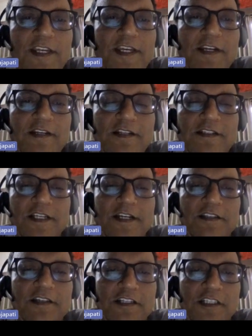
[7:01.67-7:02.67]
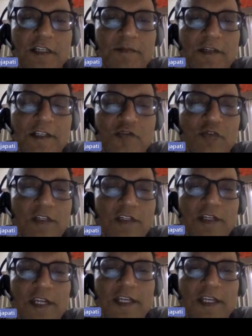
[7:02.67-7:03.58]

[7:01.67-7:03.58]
We can send the recipients over here.